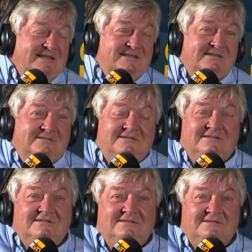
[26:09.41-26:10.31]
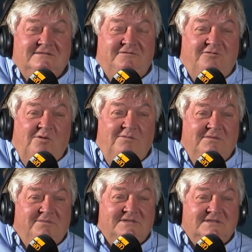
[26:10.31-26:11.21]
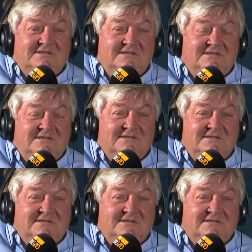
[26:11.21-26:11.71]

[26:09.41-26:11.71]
So formal business is